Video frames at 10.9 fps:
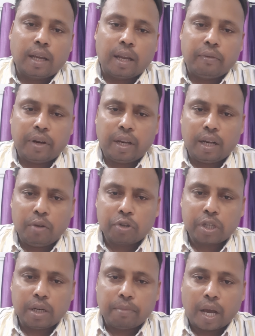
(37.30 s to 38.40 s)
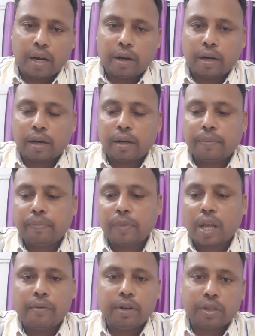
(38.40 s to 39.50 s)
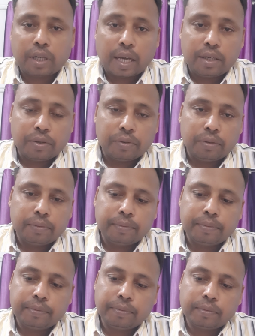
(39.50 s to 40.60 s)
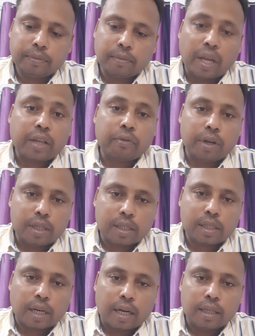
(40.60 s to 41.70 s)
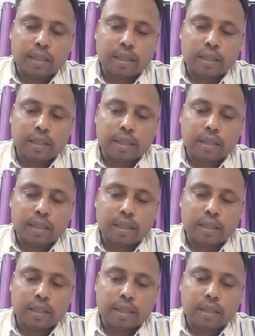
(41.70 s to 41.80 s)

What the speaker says: In very lucid manner, I will try to make to understand